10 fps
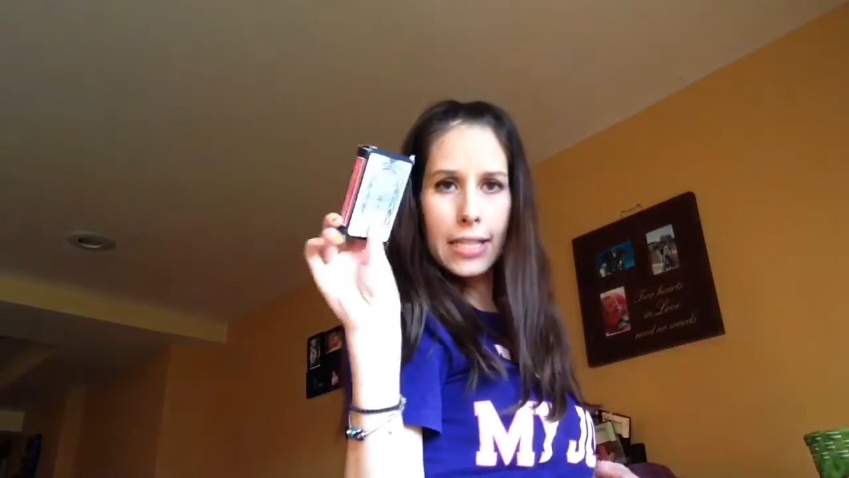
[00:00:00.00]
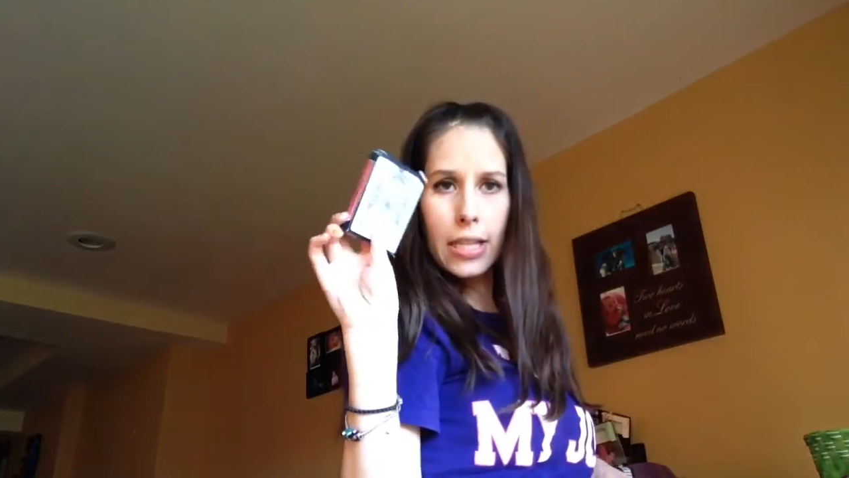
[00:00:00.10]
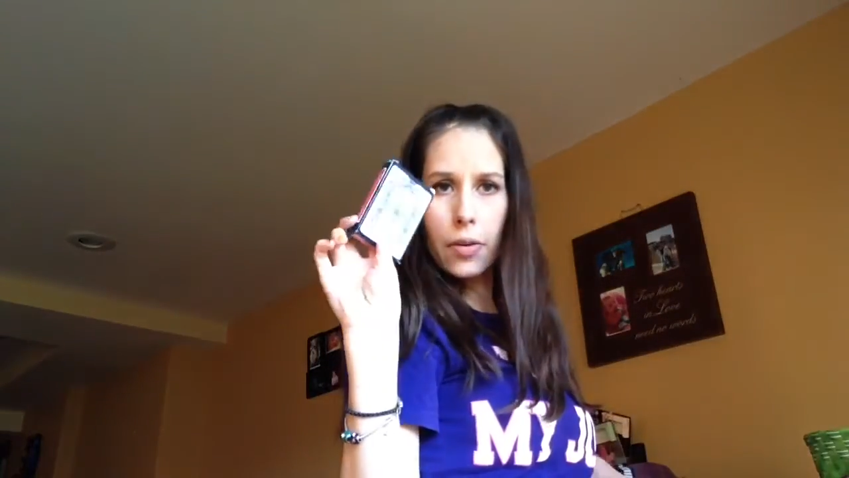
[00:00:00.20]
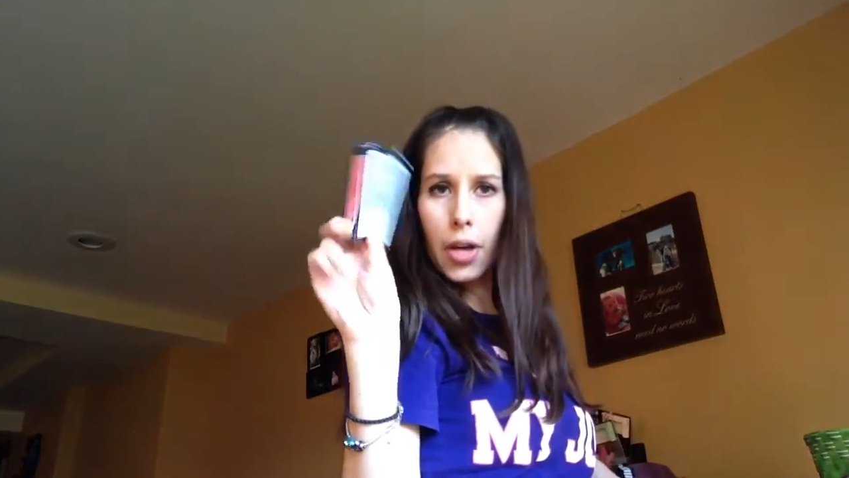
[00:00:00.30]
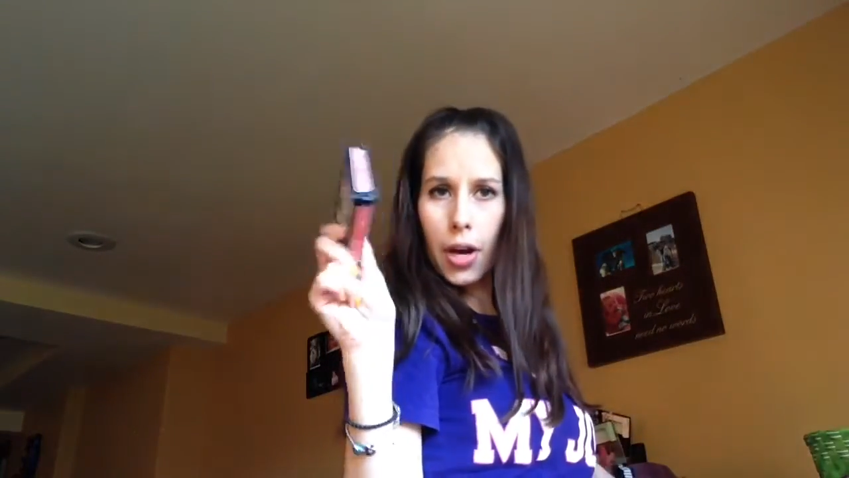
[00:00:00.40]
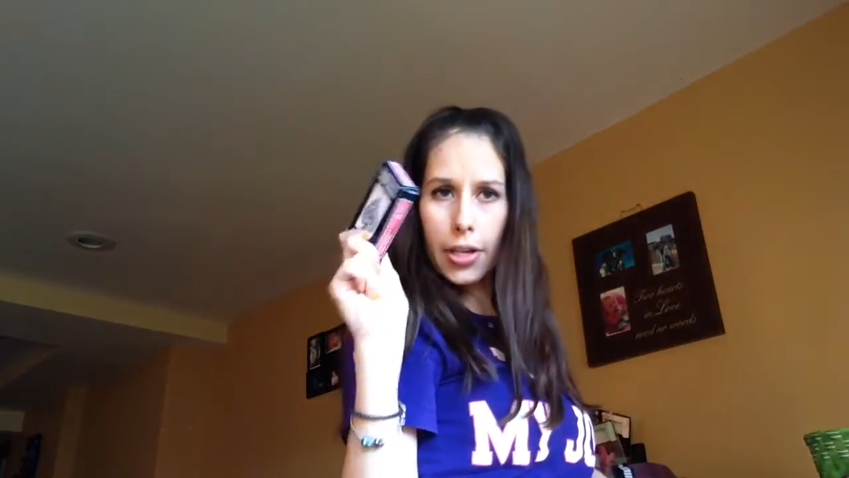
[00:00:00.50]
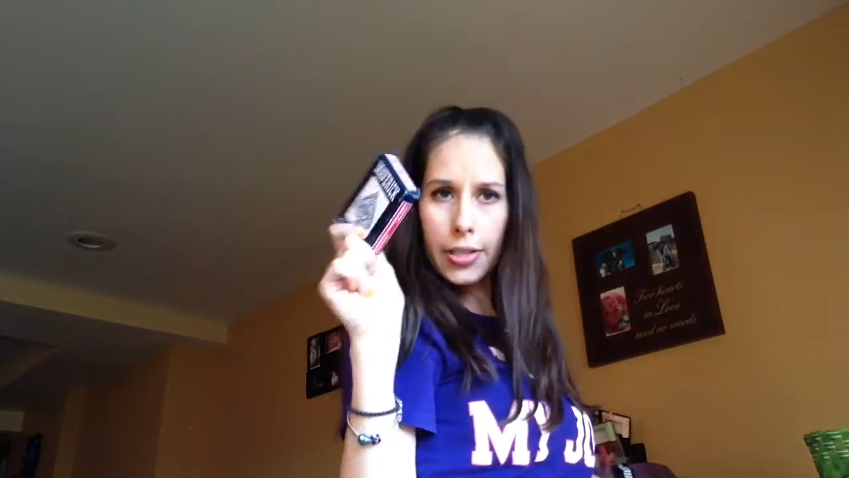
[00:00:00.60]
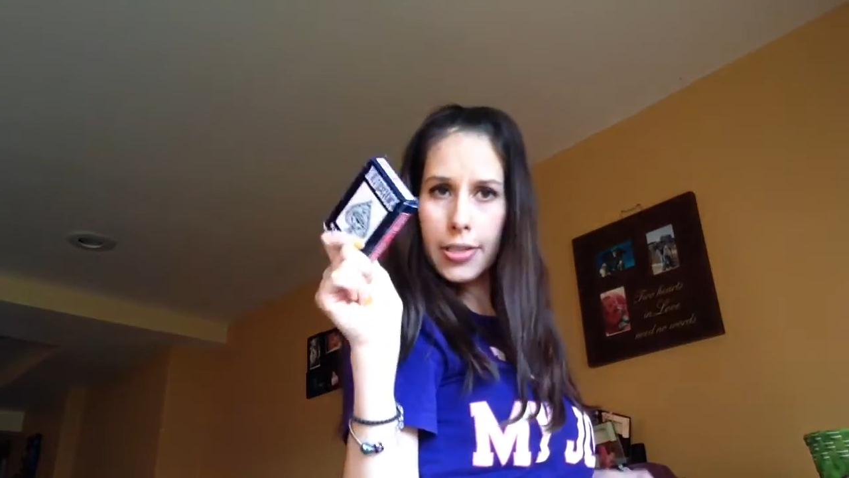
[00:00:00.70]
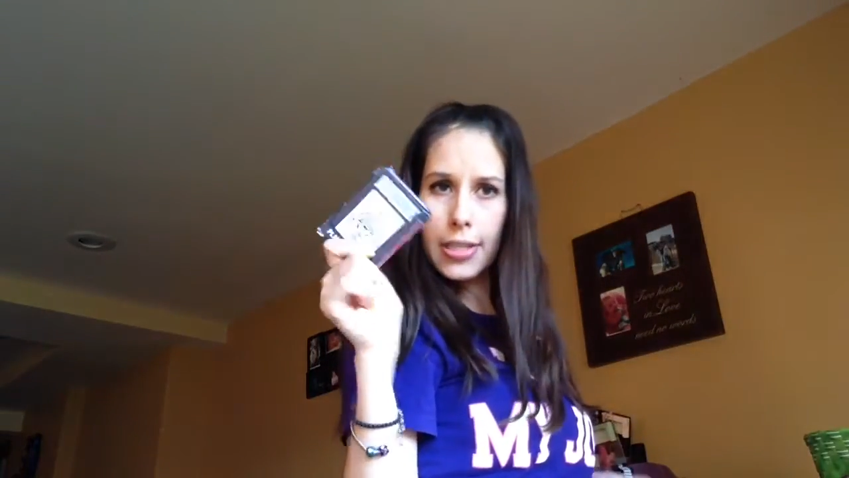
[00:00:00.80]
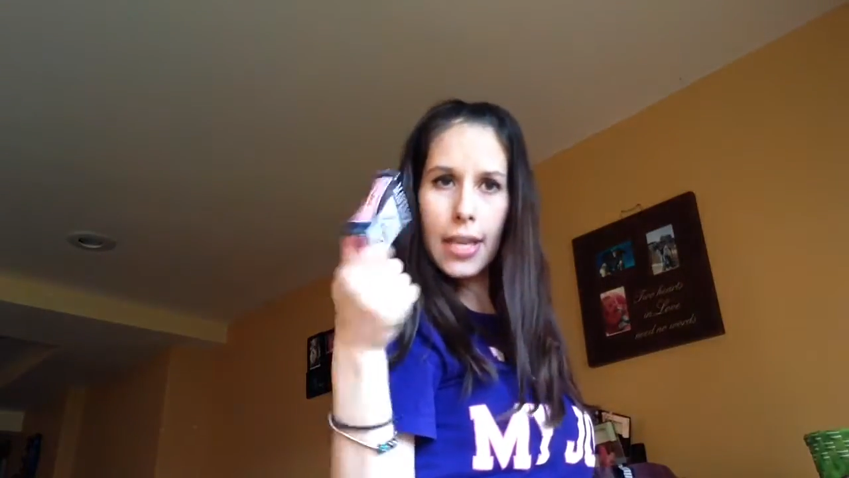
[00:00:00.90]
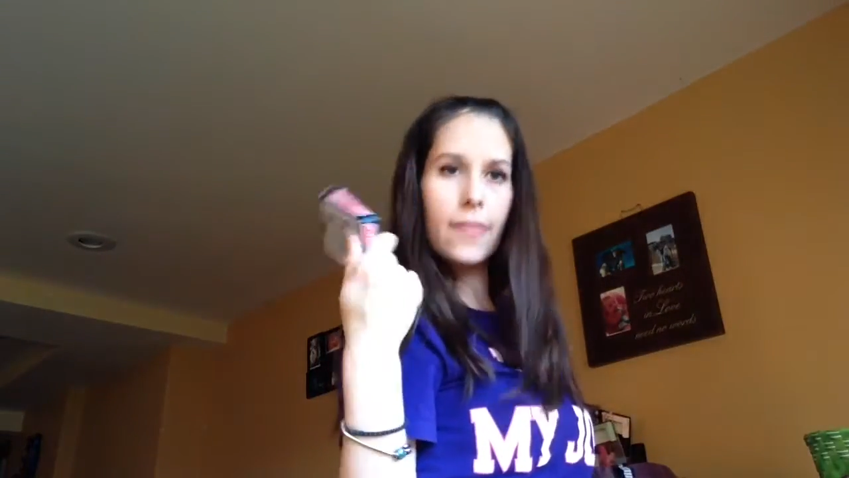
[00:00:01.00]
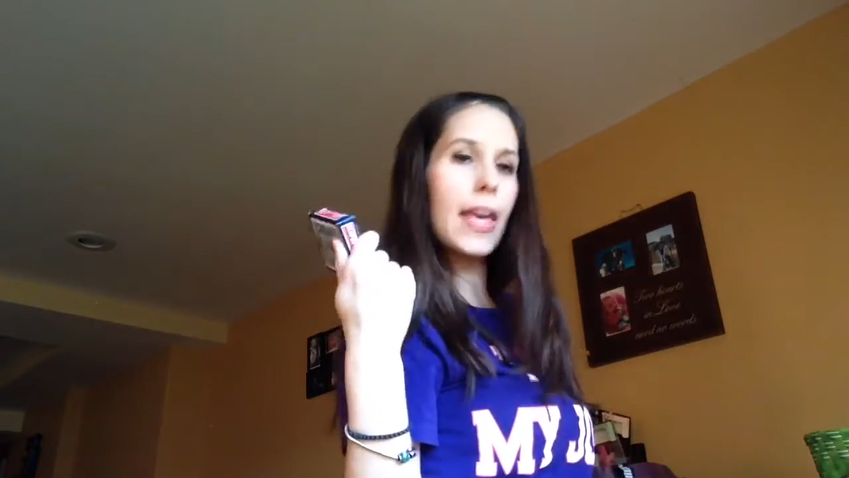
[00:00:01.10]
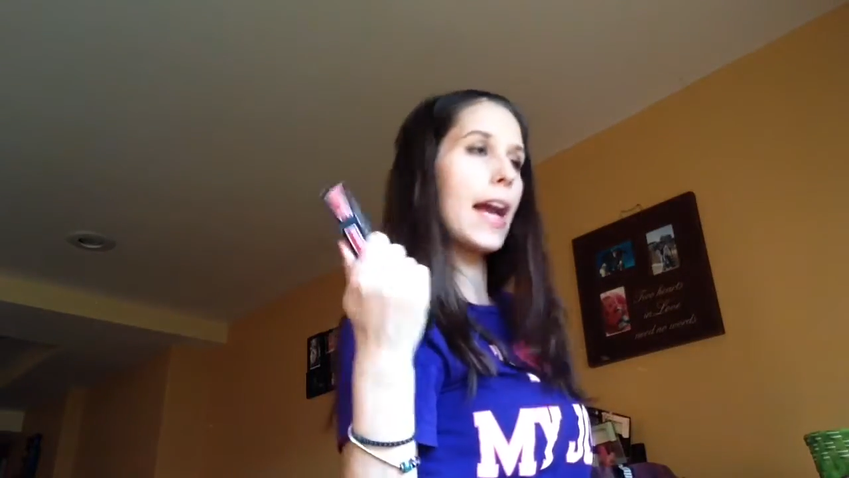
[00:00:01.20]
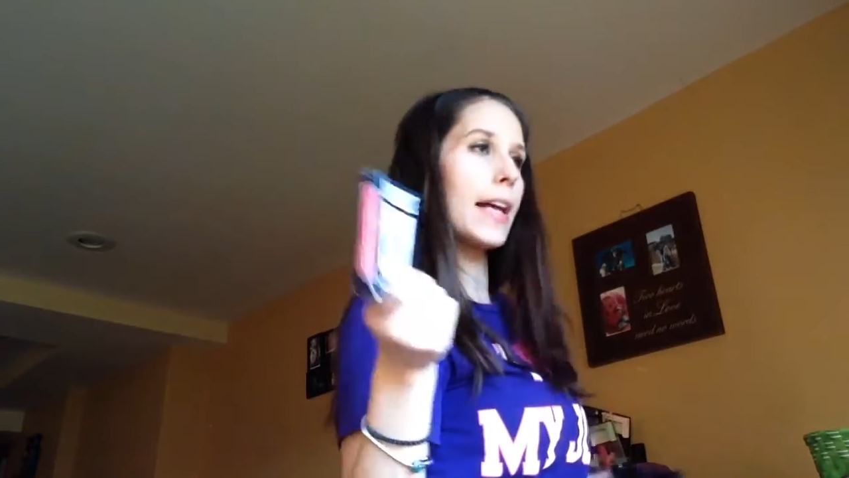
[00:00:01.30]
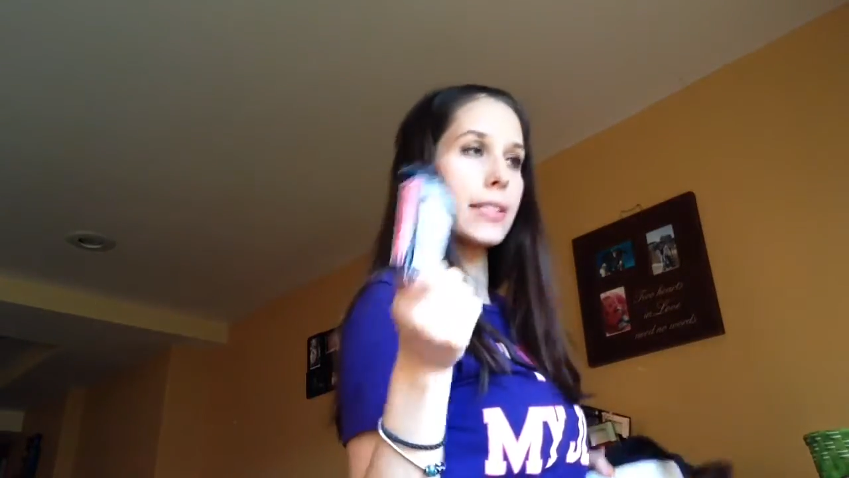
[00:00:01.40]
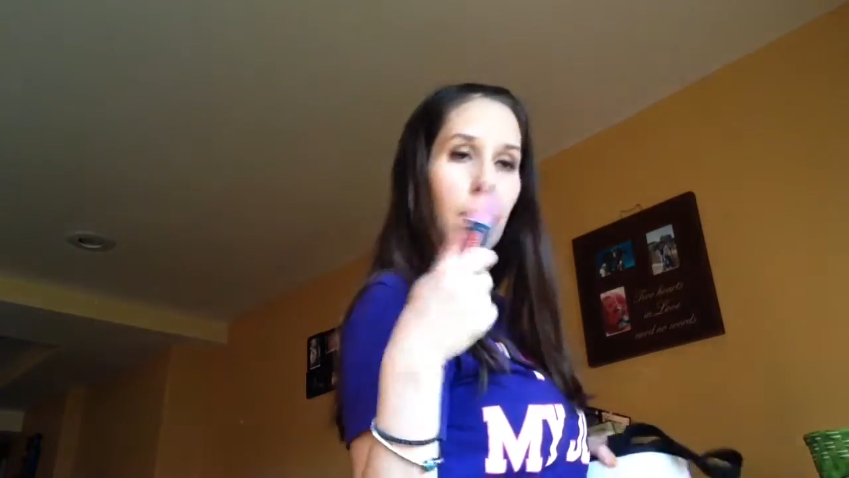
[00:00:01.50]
out cards if they ask